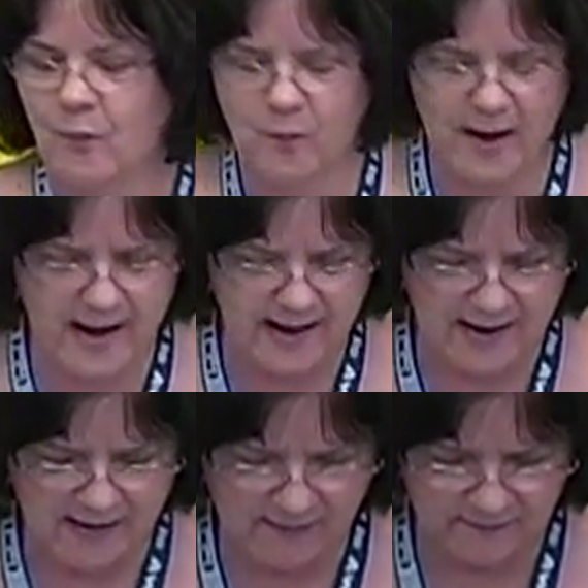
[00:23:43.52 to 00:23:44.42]

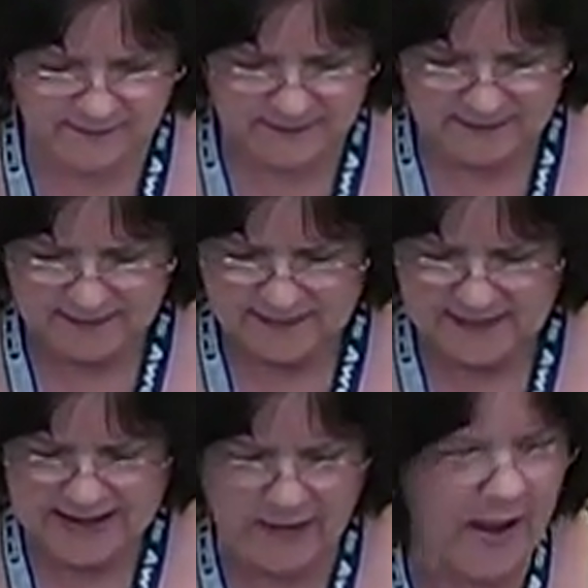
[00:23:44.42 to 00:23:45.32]
Wow
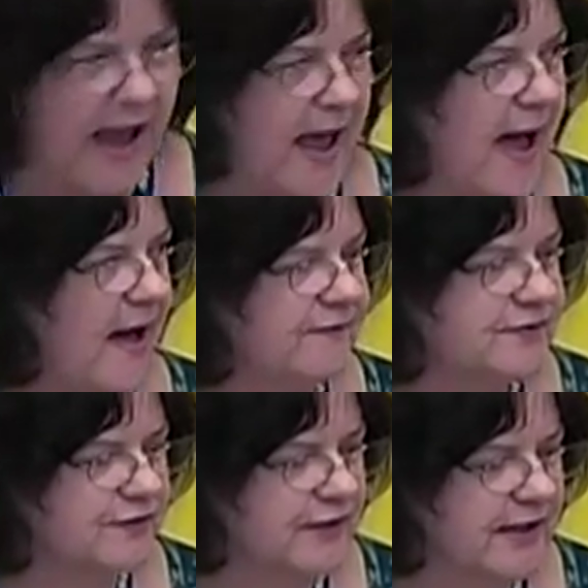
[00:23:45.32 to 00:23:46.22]

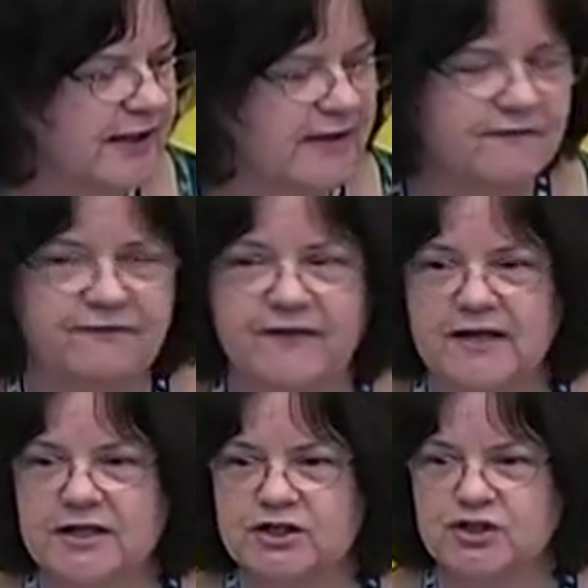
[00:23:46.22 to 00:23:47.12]
after he
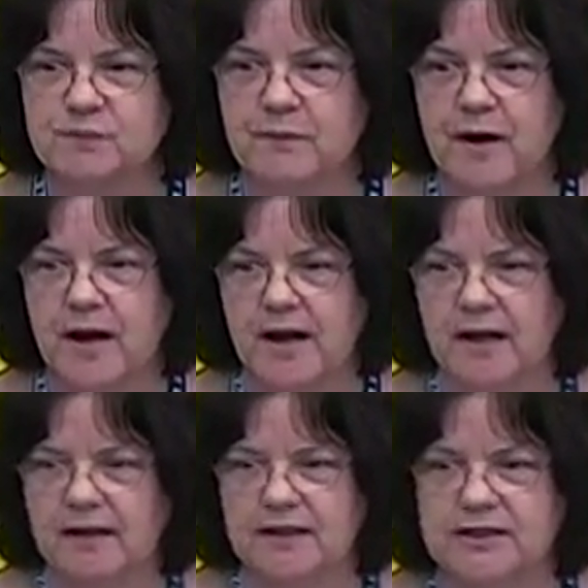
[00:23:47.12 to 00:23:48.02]
finished praying,
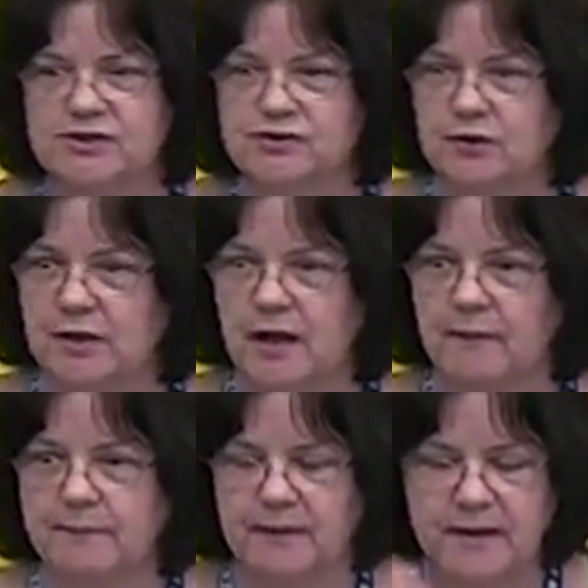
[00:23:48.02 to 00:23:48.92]
he stood
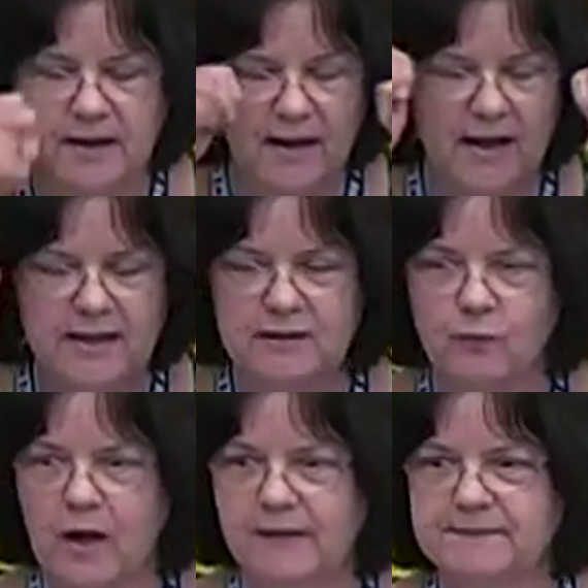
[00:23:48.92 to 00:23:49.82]
up and he
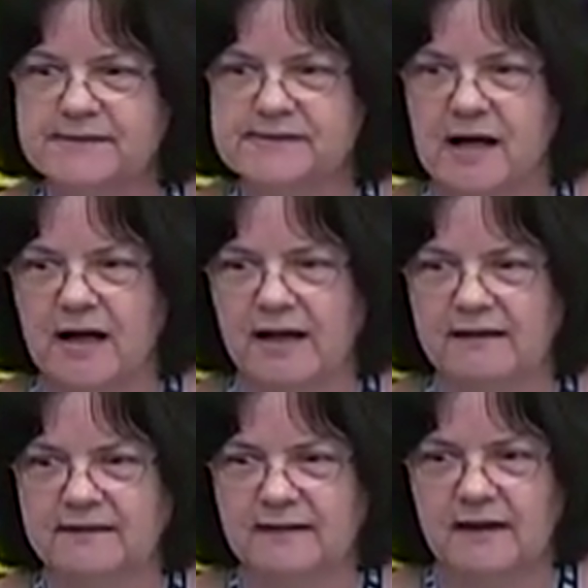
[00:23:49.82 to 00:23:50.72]
wiped his
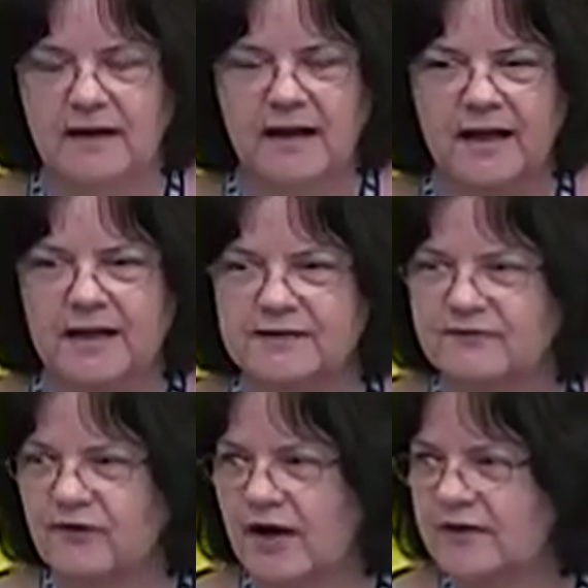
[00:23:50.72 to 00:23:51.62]
eyes, and his
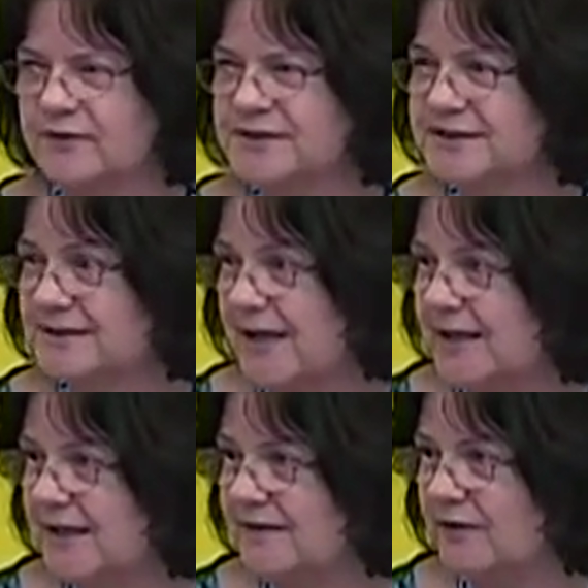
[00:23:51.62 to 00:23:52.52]
father was
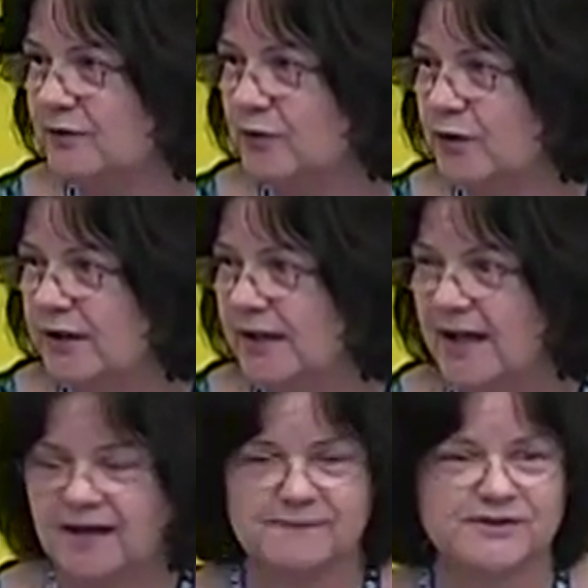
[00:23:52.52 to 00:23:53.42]
standing there looking
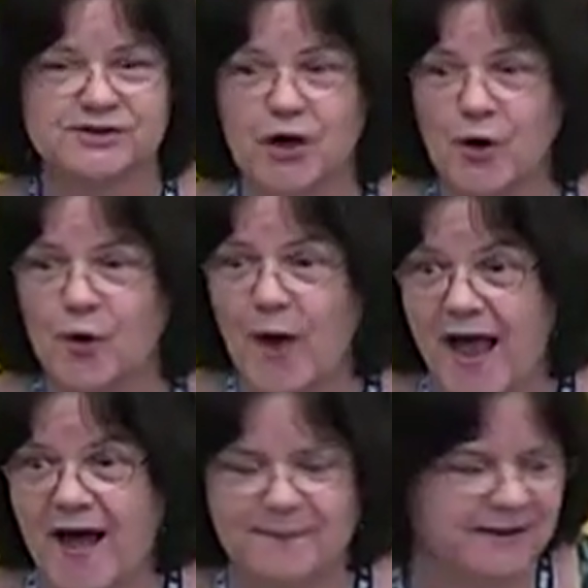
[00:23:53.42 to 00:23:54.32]
at him, so
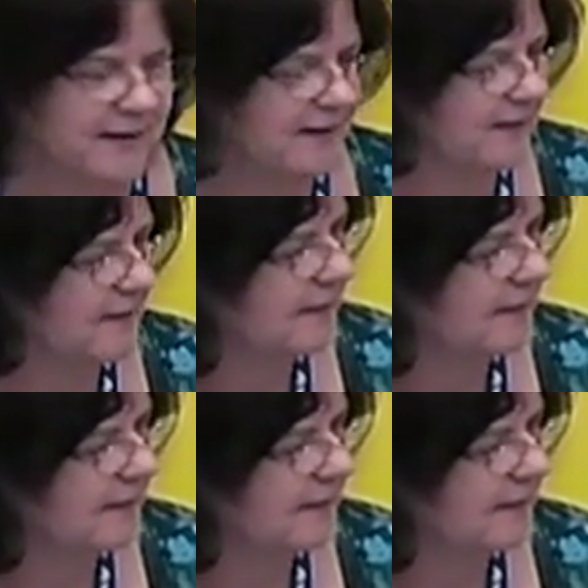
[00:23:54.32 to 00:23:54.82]
happy.